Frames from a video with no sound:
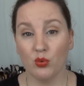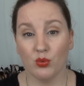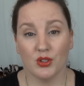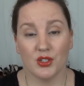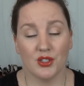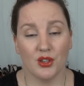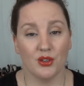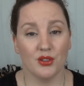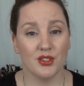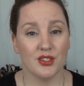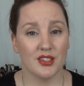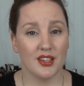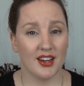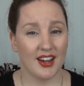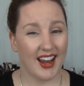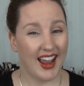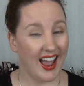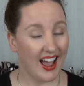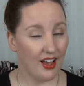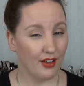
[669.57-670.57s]
results that
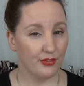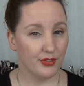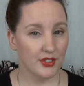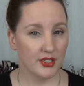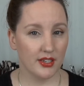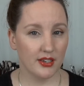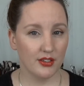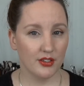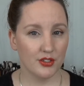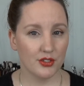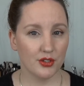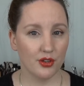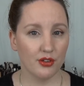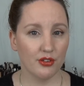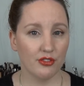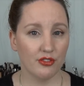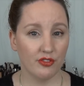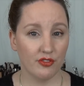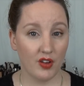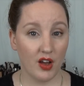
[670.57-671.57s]
I have seen so
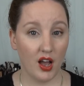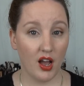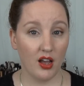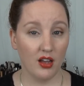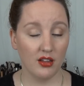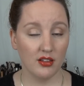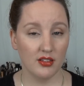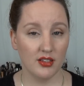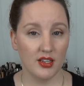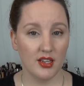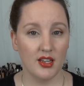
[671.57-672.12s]
far,